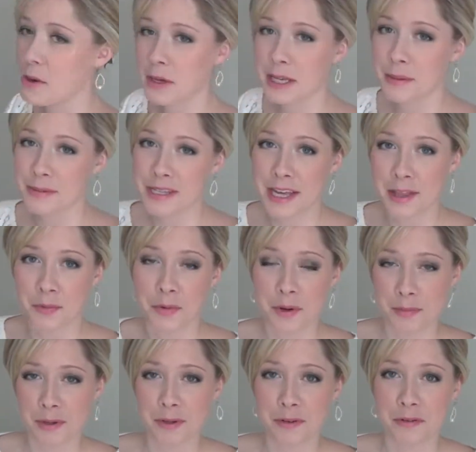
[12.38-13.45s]
know I keep saying the
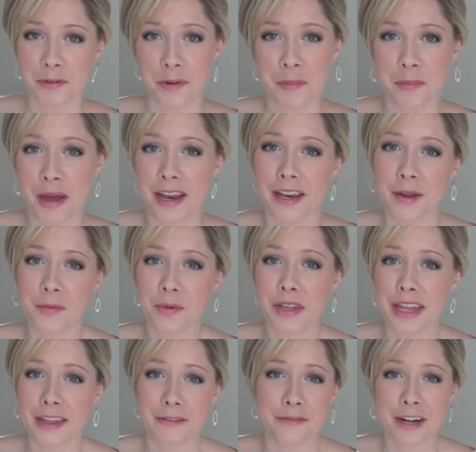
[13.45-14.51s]
word beautiful, but
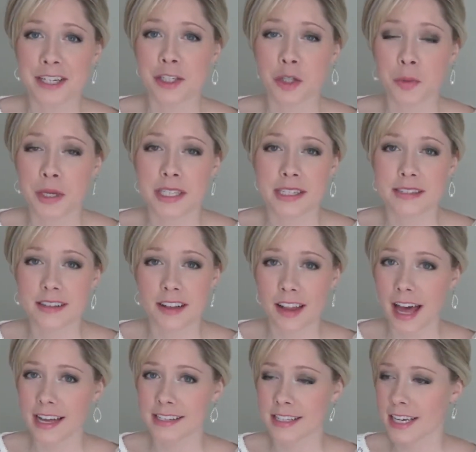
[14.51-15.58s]
the French twist is a
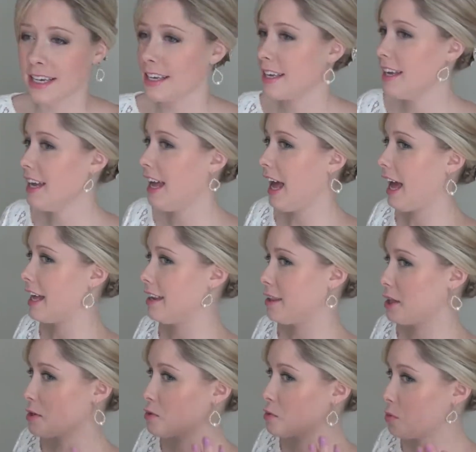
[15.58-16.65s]
classic
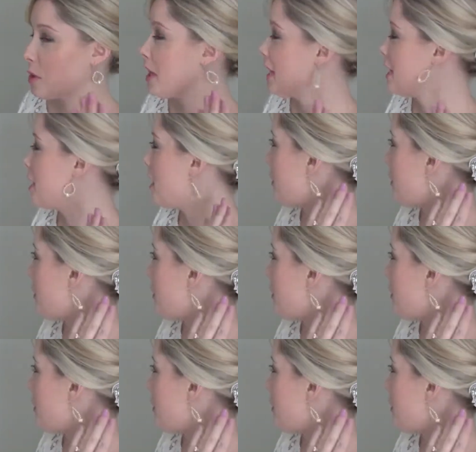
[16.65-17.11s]
and there's really